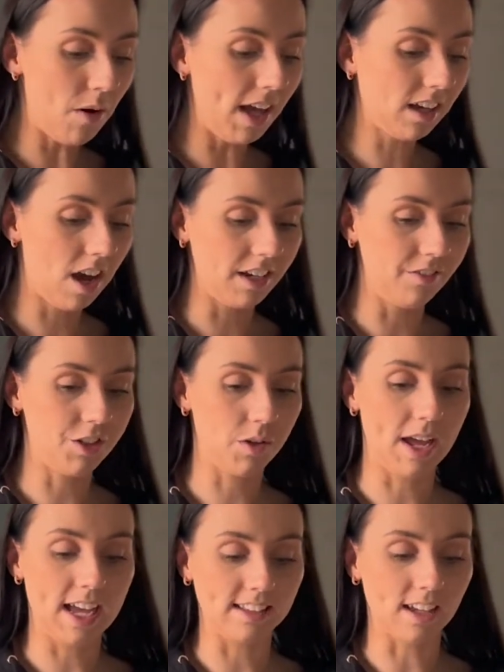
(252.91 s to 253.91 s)
I kind of do
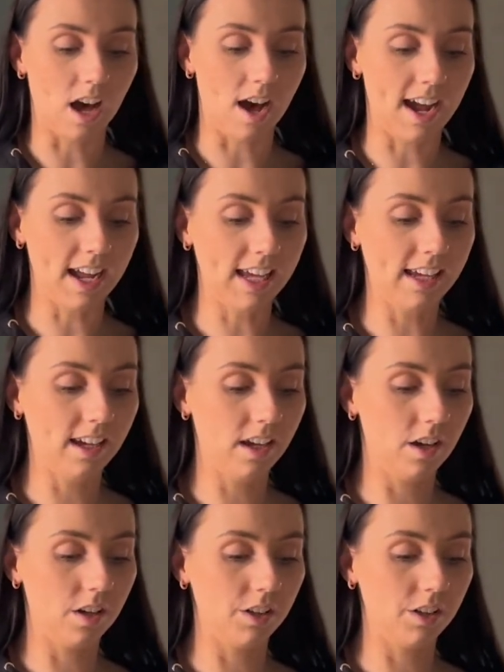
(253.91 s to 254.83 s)
it is I